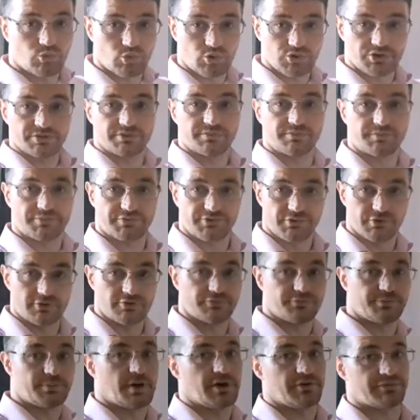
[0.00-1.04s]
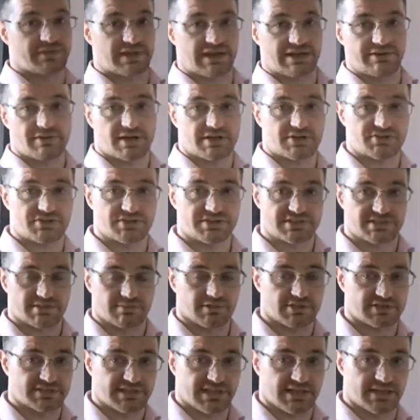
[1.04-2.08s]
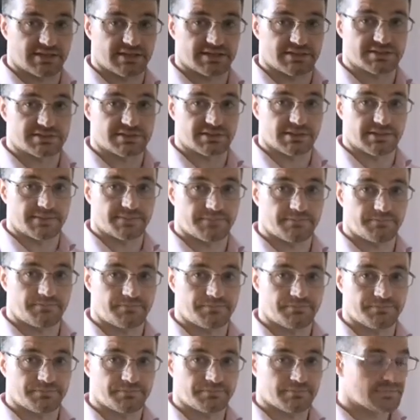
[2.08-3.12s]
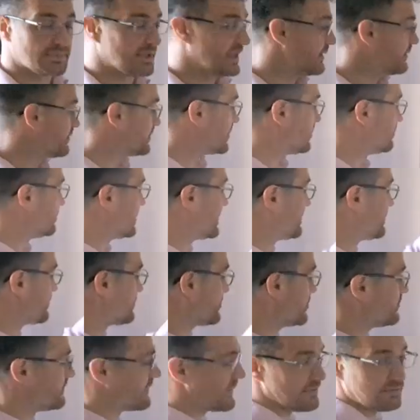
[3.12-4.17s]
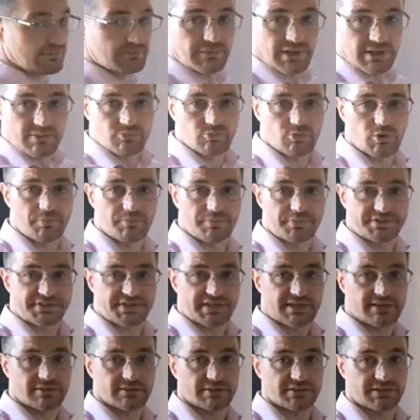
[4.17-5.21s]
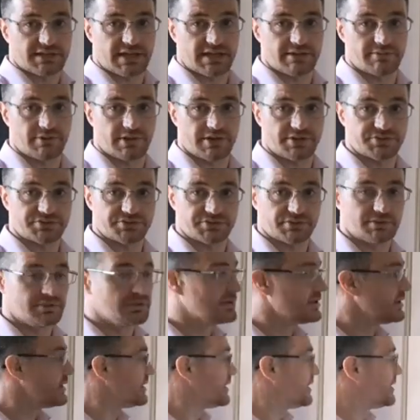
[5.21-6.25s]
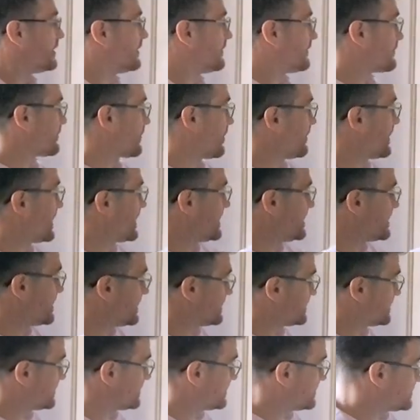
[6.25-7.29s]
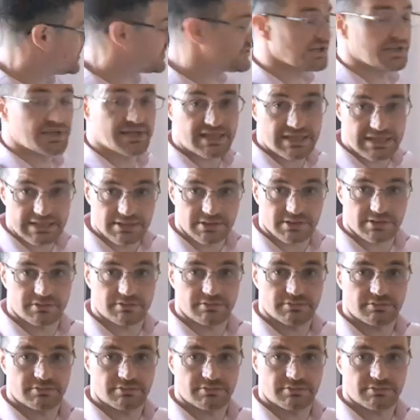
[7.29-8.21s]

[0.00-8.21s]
wouldn't prove both directions simultaneously. It would only prove in one particular direction, from here to here,